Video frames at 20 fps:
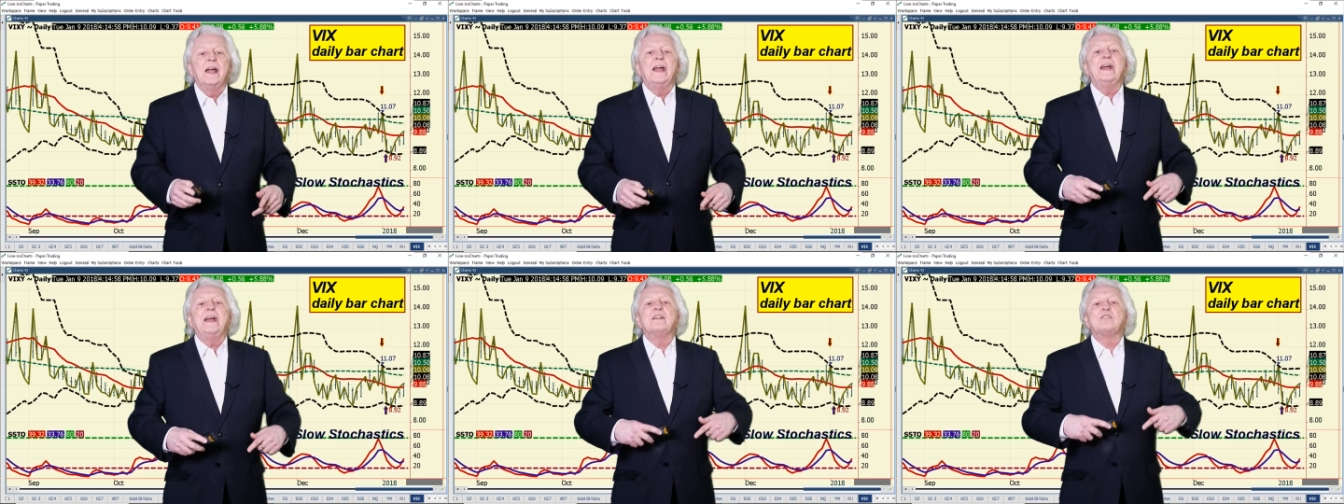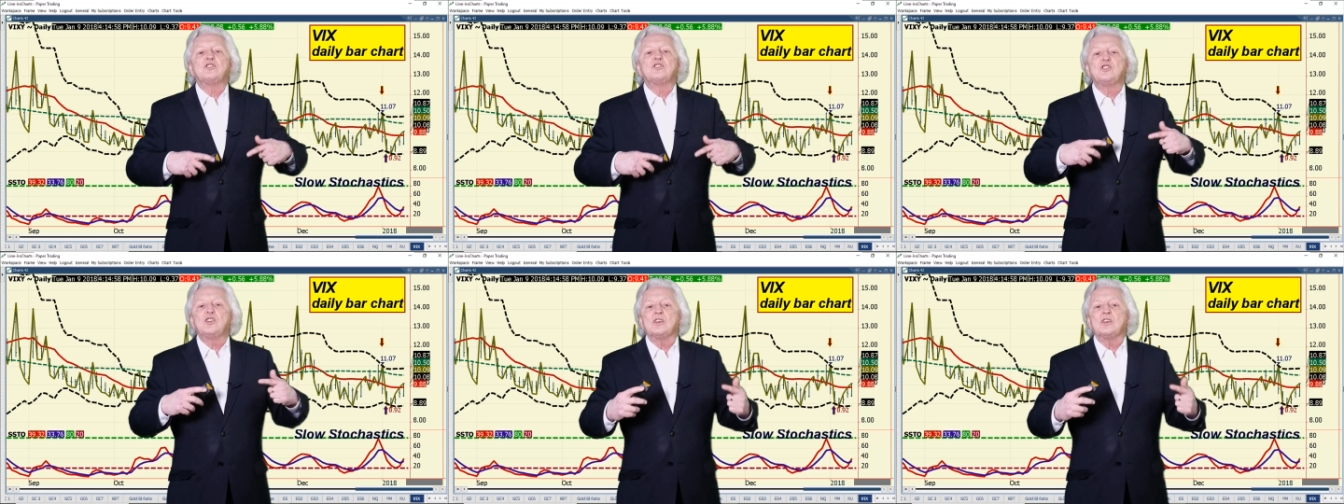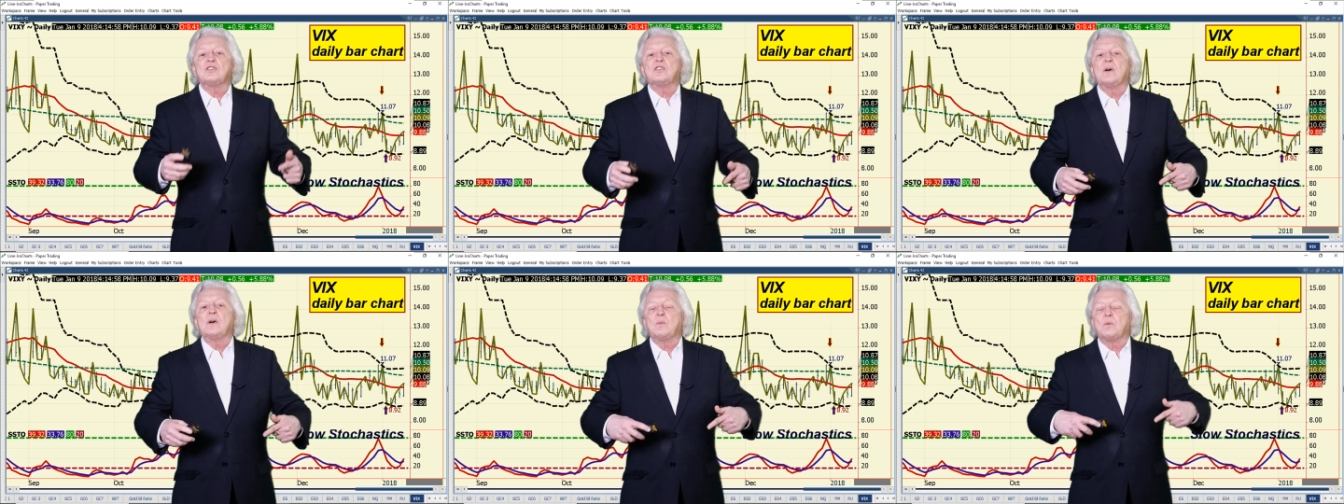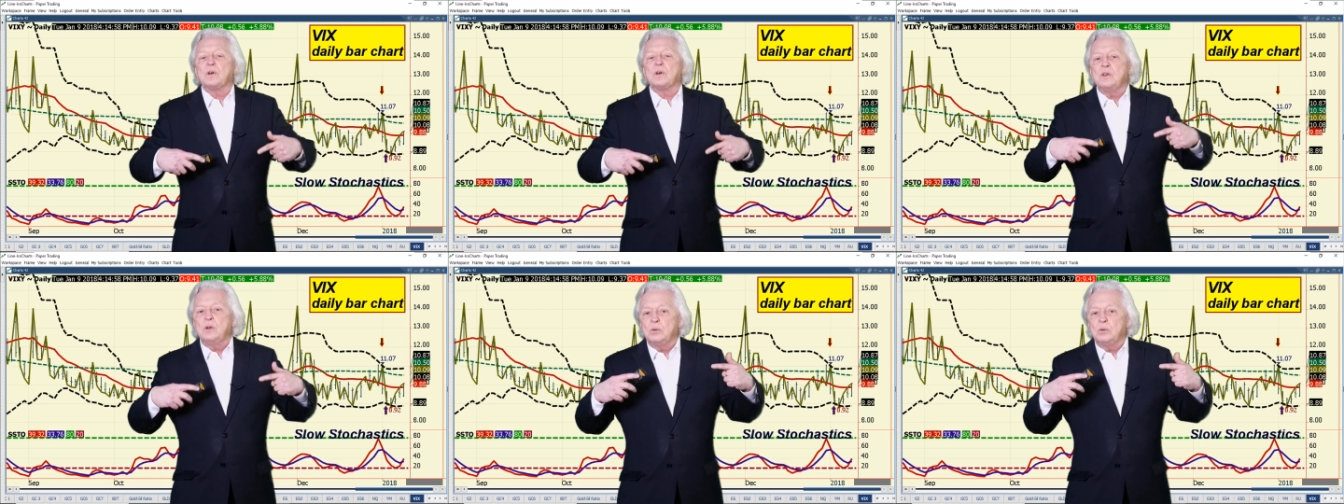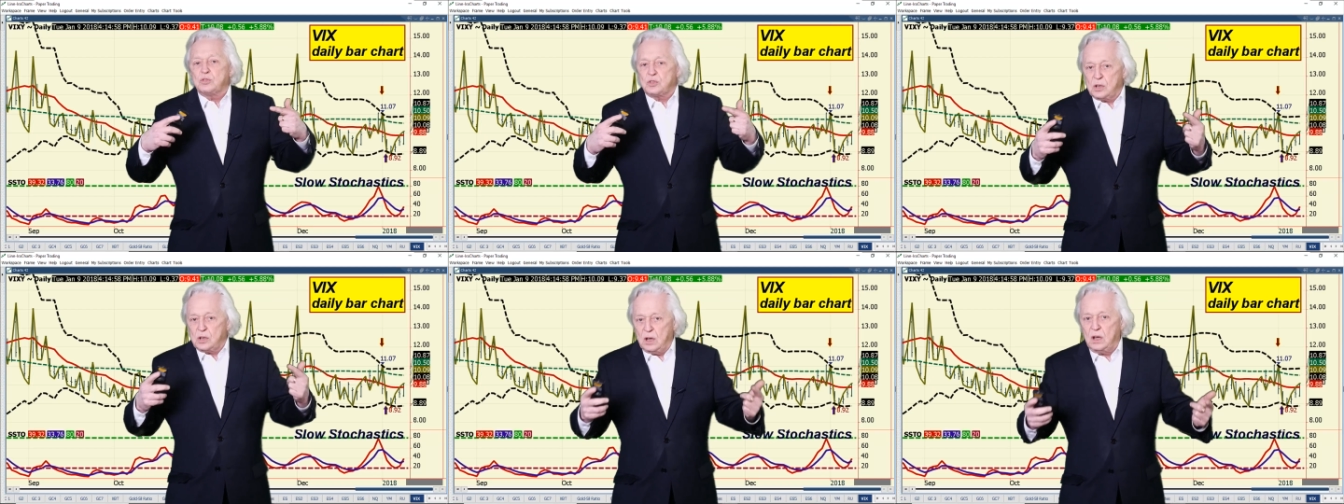It's just that we're
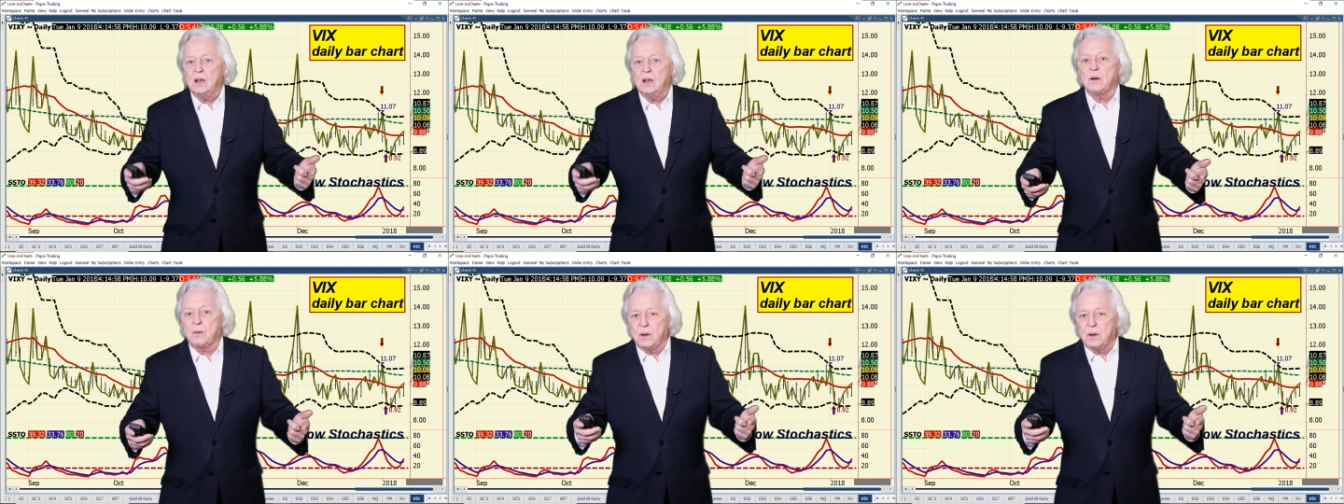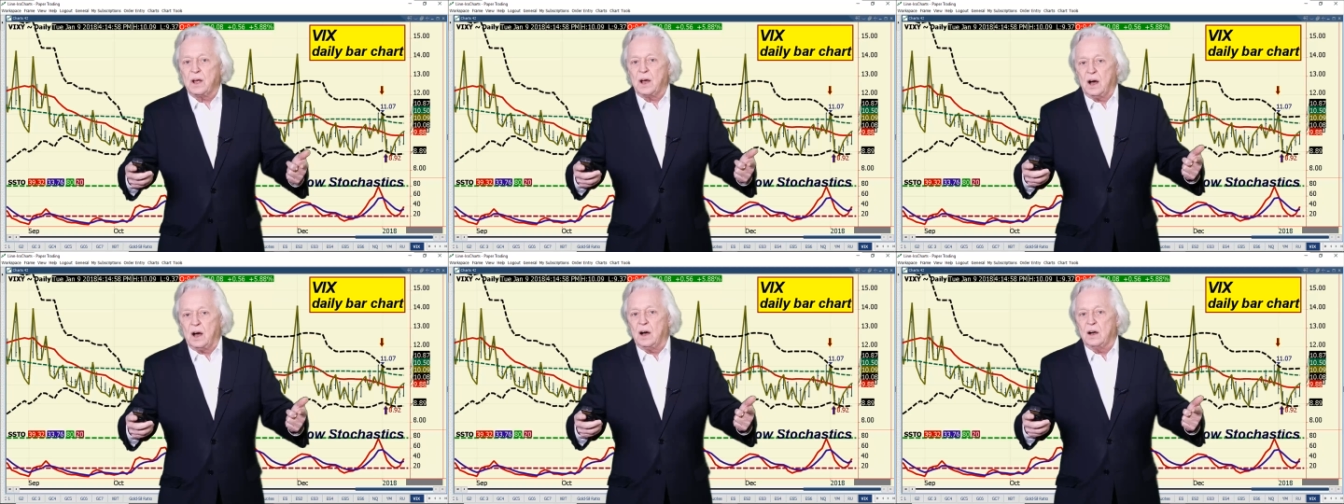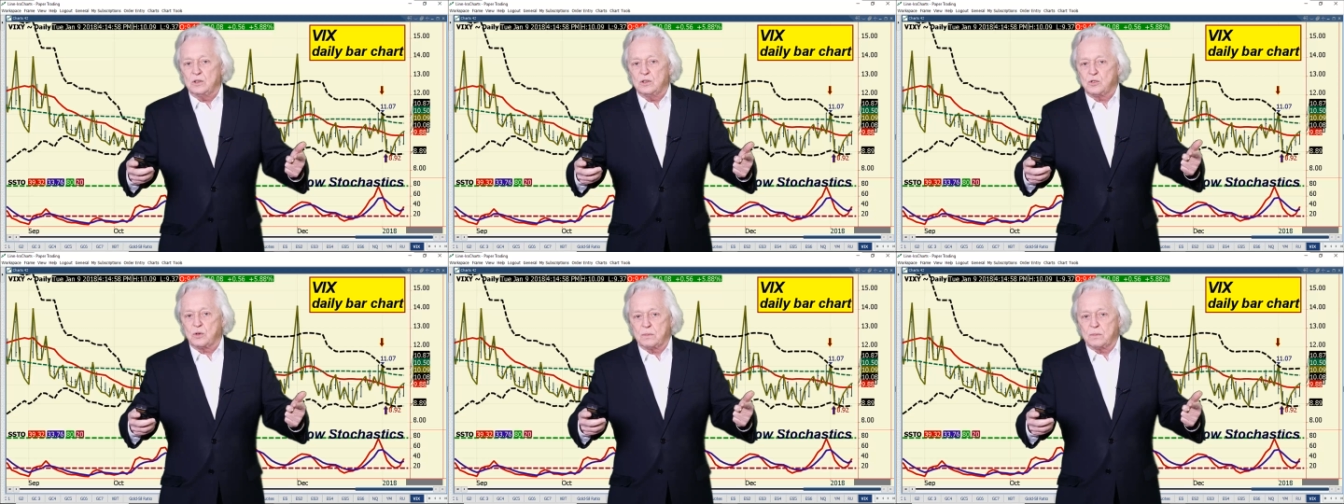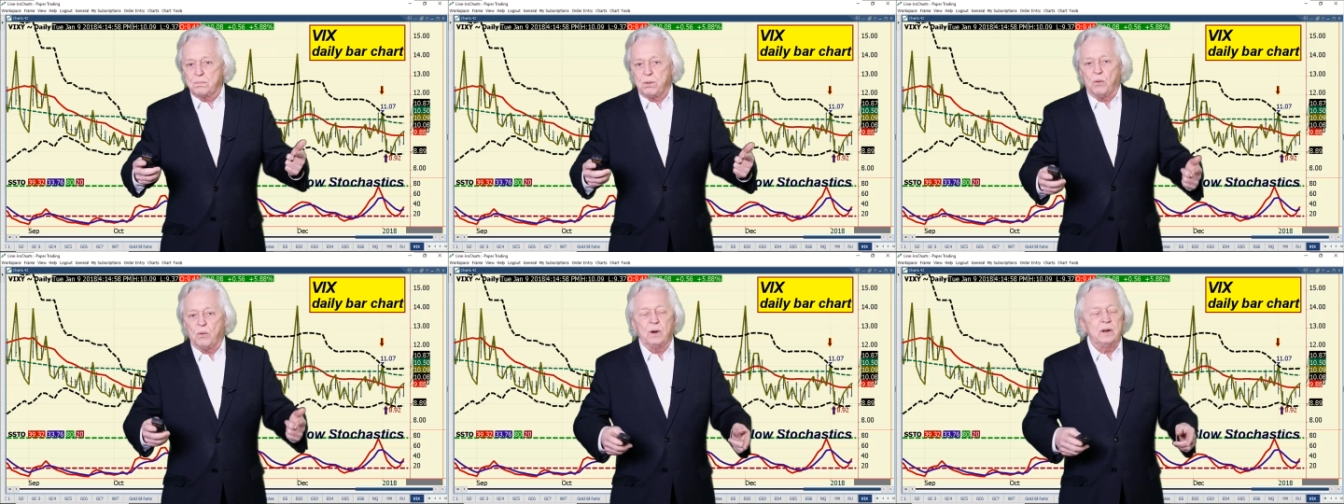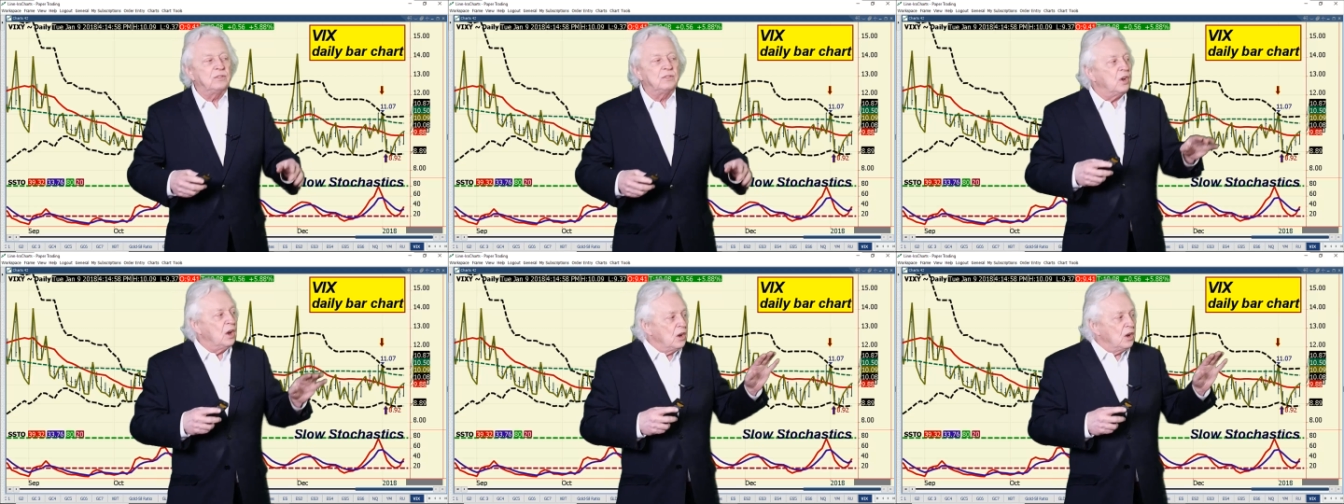used to hearing 100
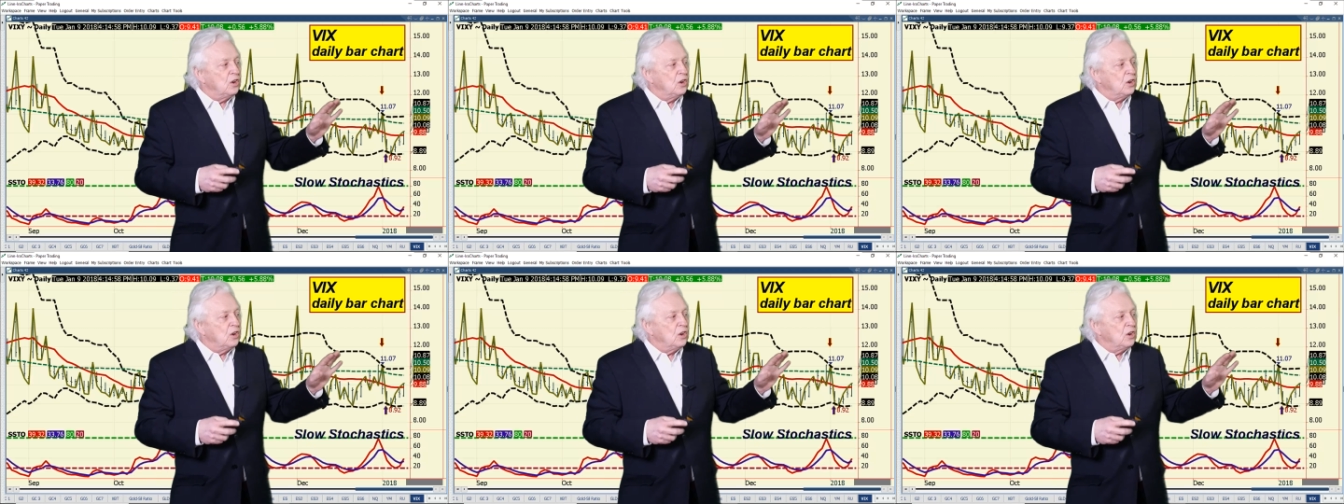points.